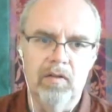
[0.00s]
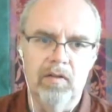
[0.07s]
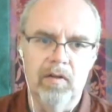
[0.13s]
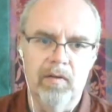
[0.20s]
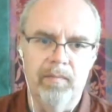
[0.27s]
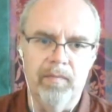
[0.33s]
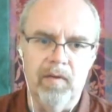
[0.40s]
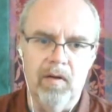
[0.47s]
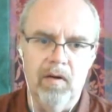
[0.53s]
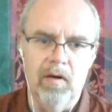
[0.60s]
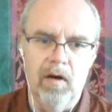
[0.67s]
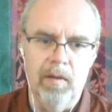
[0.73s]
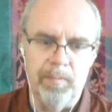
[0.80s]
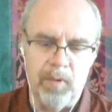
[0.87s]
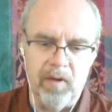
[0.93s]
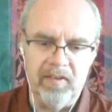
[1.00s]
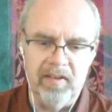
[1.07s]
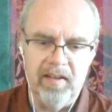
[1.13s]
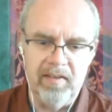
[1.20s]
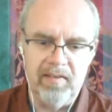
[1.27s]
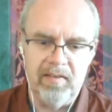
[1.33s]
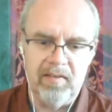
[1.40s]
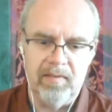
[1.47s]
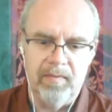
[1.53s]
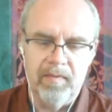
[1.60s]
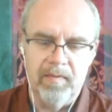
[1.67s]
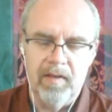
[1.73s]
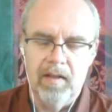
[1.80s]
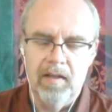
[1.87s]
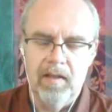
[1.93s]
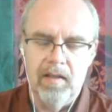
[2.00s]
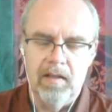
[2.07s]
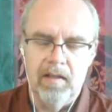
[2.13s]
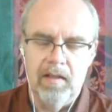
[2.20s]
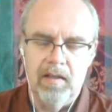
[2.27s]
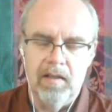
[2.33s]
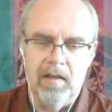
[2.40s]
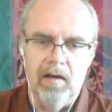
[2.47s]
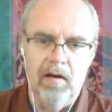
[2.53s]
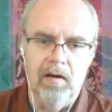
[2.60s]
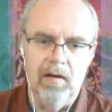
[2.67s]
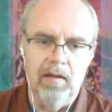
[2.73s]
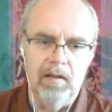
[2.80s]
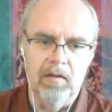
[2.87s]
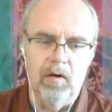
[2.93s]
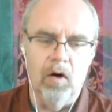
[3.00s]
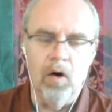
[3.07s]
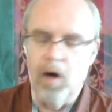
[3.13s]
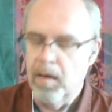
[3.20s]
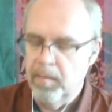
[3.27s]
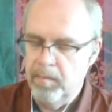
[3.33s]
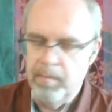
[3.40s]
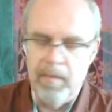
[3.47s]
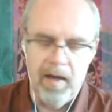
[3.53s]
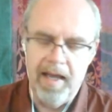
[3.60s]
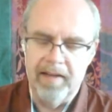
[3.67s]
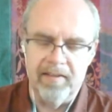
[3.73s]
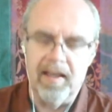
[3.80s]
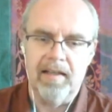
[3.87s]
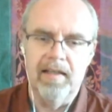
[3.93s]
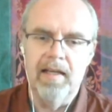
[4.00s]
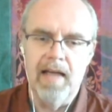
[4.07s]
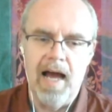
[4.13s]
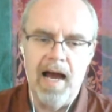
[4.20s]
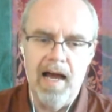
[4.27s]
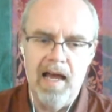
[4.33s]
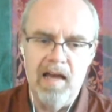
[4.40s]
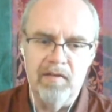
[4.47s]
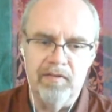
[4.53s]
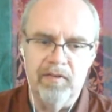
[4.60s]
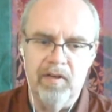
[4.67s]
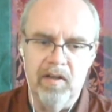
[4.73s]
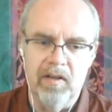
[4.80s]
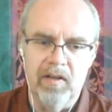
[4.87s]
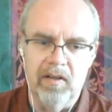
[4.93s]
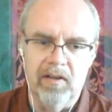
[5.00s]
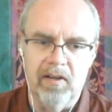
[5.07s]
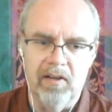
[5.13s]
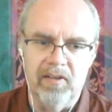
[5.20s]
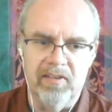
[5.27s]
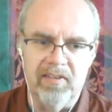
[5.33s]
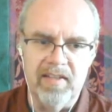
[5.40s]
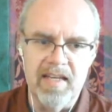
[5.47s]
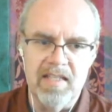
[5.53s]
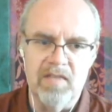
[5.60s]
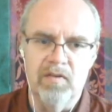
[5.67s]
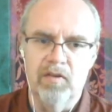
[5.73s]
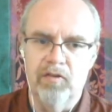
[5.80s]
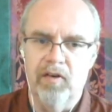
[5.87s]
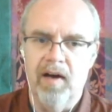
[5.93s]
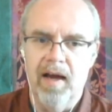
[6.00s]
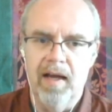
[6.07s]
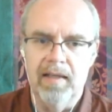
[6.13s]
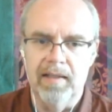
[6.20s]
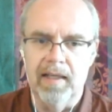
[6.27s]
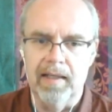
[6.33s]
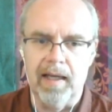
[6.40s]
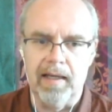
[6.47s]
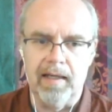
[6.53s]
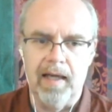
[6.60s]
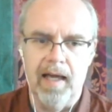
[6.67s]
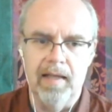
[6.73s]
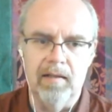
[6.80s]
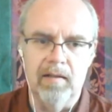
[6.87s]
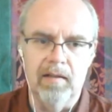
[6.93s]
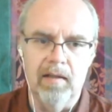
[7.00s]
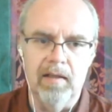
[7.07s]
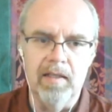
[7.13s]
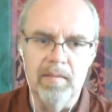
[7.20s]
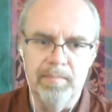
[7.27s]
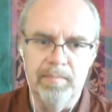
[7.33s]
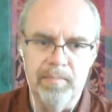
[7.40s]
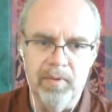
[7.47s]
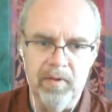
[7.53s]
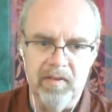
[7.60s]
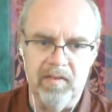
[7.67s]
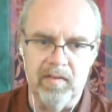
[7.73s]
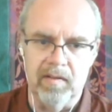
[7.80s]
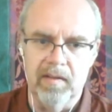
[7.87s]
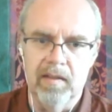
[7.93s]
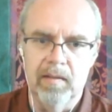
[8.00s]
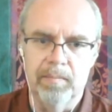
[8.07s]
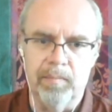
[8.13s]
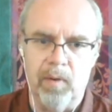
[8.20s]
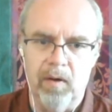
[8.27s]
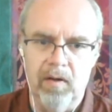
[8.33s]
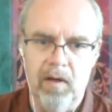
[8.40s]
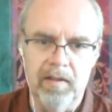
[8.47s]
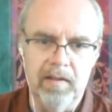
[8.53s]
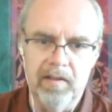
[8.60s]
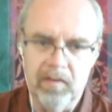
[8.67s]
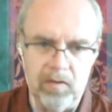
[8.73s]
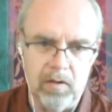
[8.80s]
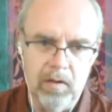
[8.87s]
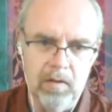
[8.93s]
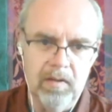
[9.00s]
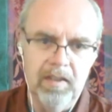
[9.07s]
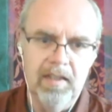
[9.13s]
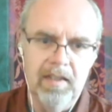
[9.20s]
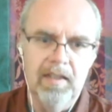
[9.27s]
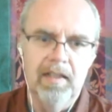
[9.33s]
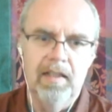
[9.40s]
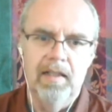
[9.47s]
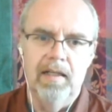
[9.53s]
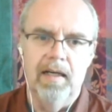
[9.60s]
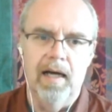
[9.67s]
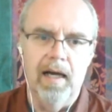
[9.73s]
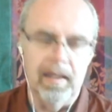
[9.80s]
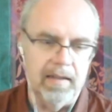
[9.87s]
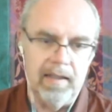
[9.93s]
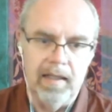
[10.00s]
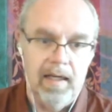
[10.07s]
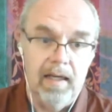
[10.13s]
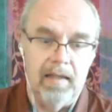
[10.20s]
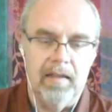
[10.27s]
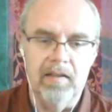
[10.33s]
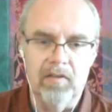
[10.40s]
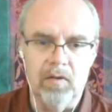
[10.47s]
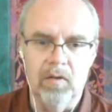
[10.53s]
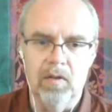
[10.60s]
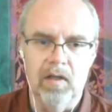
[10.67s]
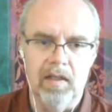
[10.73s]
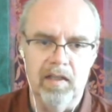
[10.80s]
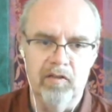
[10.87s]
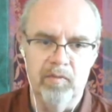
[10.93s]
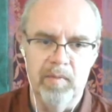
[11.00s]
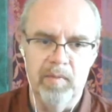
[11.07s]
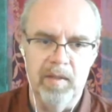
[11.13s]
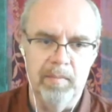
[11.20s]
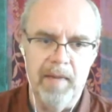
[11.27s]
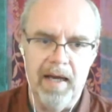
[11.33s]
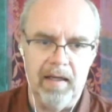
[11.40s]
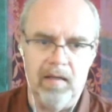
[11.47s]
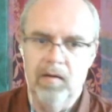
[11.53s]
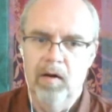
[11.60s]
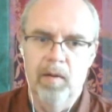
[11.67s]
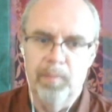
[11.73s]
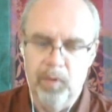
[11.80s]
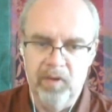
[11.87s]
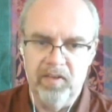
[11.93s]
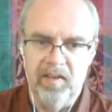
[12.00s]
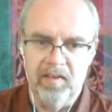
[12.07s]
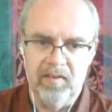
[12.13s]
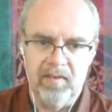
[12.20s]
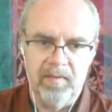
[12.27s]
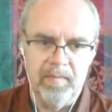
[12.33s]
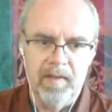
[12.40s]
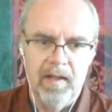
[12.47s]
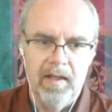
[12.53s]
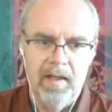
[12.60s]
the, the a process, uh, or exactly I have a C S V file that I can input in in Disco, and tada, Disco give me back a process.